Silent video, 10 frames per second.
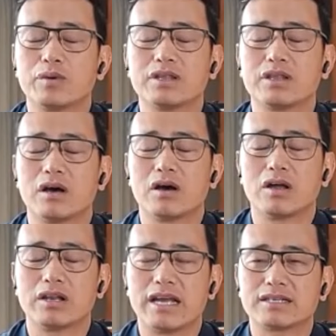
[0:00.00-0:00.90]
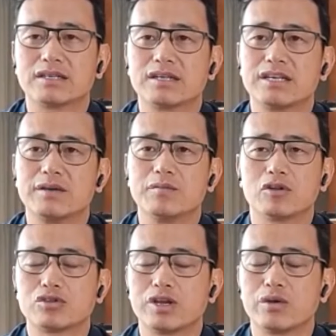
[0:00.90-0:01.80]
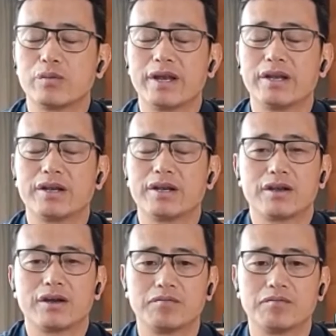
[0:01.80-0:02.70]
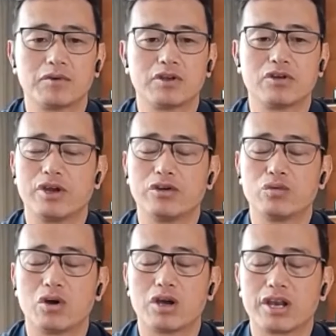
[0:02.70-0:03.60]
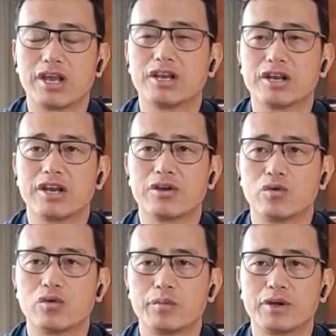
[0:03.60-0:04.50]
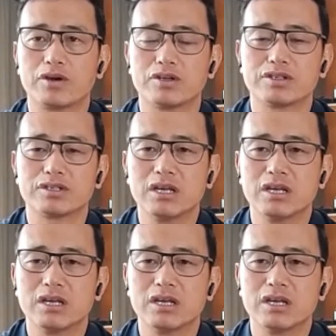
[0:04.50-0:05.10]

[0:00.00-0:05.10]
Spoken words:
with national team also, it went into a great, great note, because